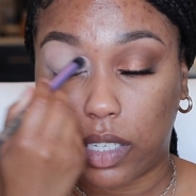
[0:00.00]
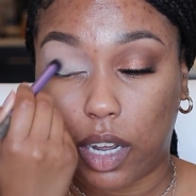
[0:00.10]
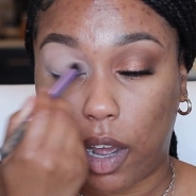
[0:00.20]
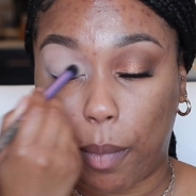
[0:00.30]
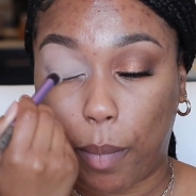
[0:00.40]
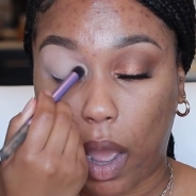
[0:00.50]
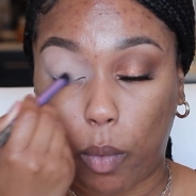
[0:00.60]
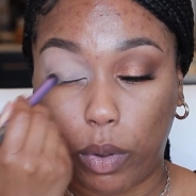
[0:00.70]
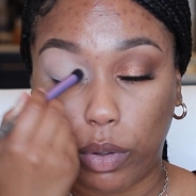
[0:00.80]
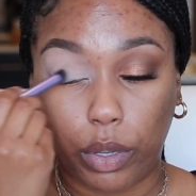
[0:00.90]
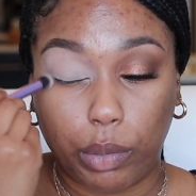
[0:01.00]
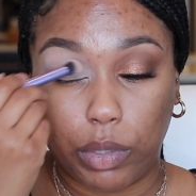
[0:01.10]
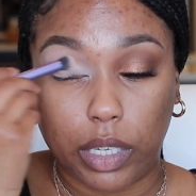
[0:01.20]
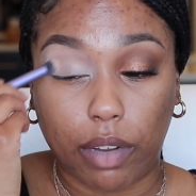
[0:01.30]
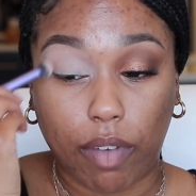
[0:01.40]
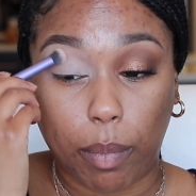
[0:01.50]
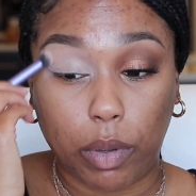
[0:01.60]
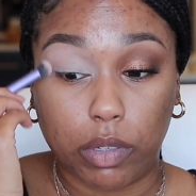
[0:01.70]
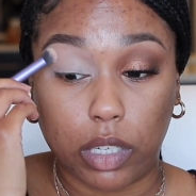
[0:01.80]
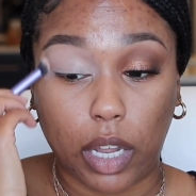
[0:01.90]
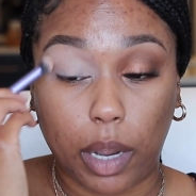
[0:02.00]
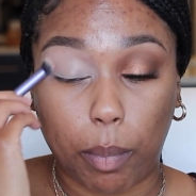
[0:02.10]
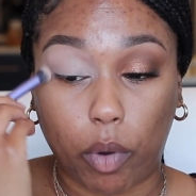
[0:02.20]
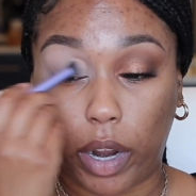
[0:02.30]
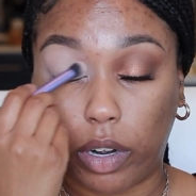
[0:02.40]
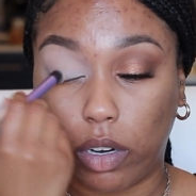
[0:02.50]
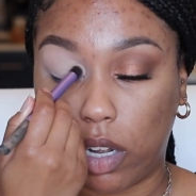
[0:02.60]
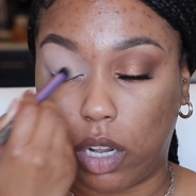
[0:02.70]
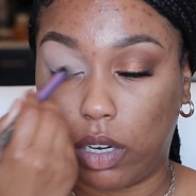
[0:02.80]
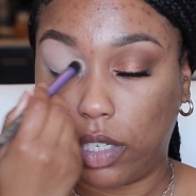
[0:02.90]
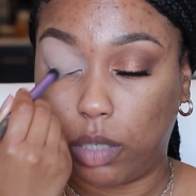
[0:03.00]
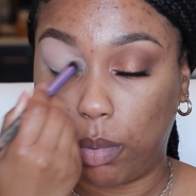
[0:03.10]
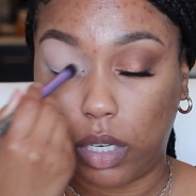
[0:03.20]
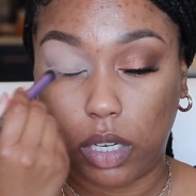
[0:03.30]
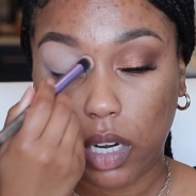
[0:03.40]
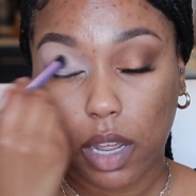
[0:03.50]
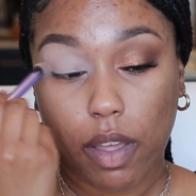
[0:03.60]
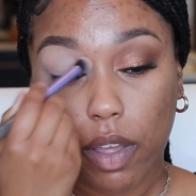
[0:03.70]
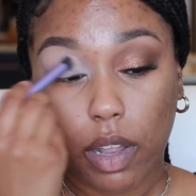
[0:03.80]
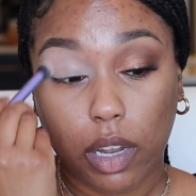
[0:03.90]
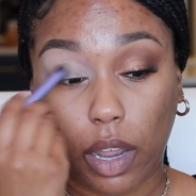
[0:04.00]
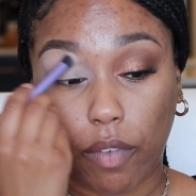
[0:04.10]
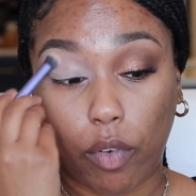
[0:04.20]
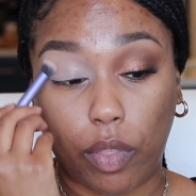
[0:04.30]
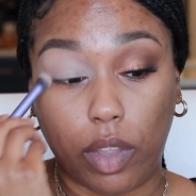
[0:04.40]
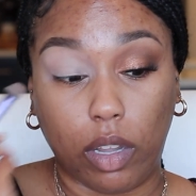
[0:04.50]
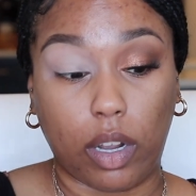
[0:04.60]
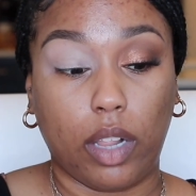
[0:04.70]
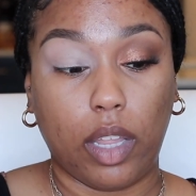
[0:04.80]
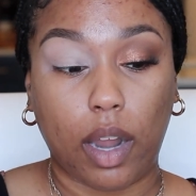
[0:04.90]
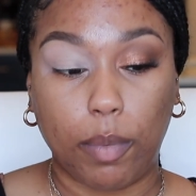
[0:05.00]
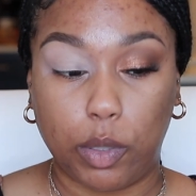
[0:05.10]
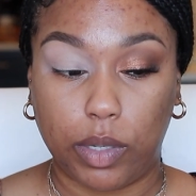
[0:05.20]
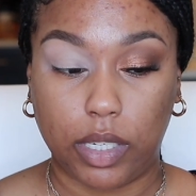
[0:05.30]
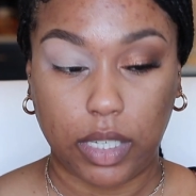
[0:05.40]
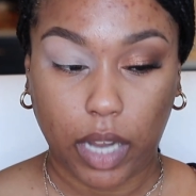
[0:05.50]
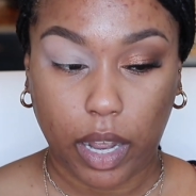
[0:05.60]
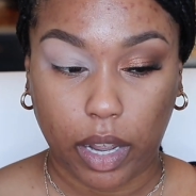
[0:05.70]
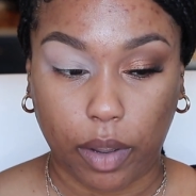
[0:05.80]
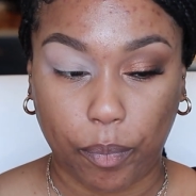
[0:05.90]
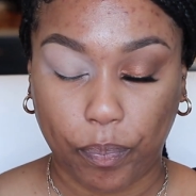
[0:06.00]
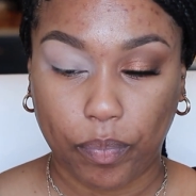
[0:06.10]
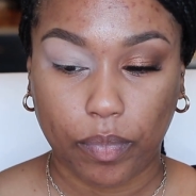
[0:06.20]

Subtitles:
I will use it if I'm using like brighter colors, but like for the look that I'm doing today,